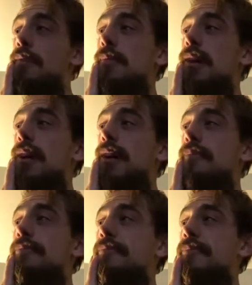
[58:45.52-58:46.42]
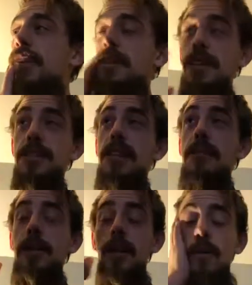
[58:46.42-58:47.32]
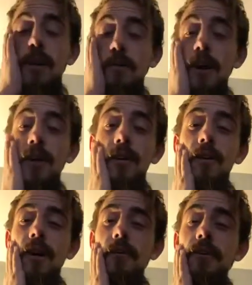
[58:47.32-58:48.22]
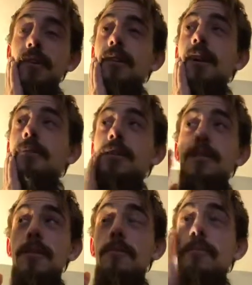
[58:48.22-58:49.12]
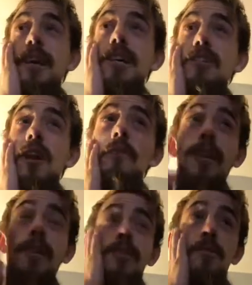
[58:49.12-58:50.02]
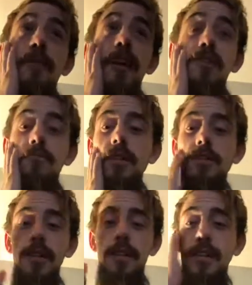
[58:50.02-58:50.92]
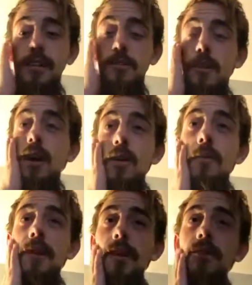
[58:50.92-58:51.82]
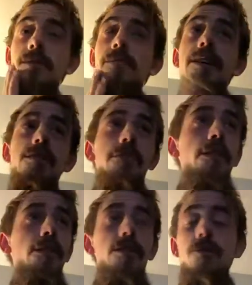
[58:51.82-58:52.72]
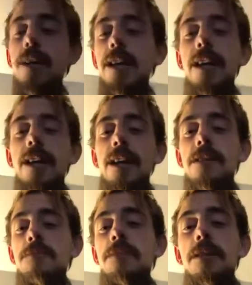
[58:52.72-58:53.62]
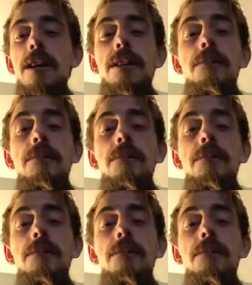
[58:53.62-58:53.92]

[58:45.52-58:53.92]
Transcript: Man, like I said, I'm going to go on tomorrow. I'm ready to do some major building. Like tomorrow, I'm ready to do some major building. This weekend, I just been